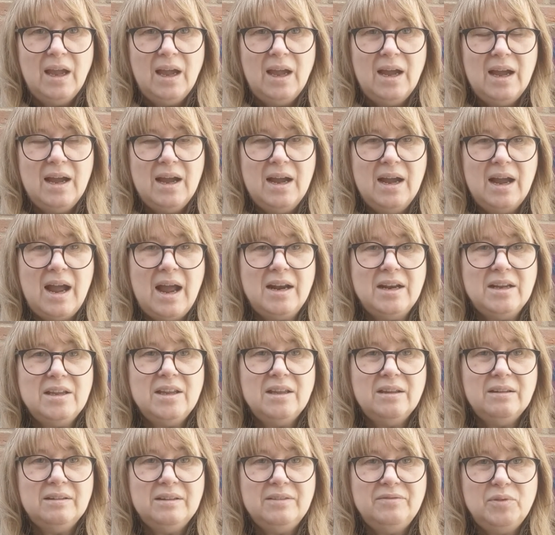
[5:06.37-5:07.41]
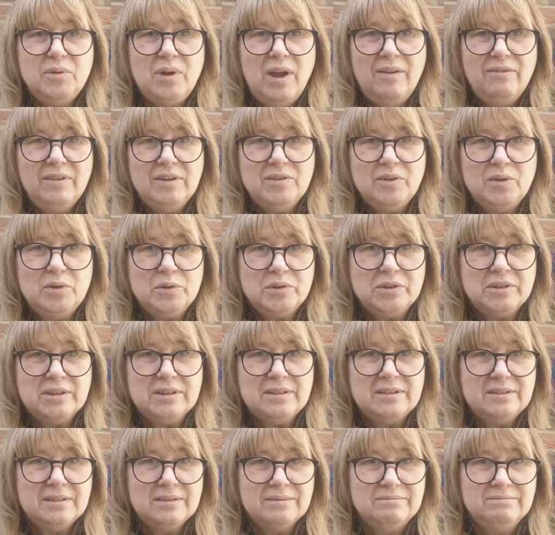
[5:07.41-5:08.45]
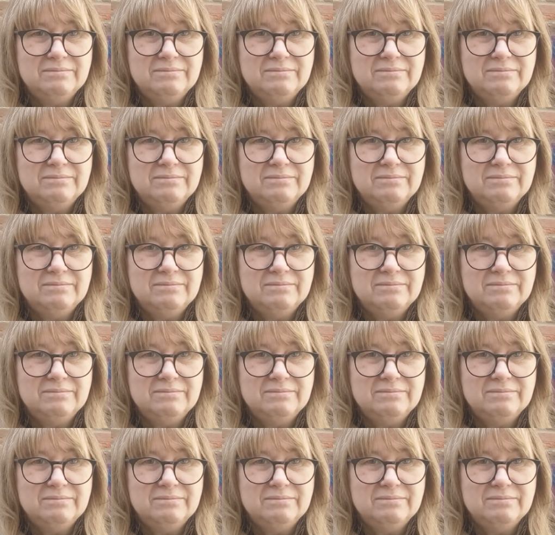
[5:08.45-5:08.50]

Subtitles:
And if you haven't ordered,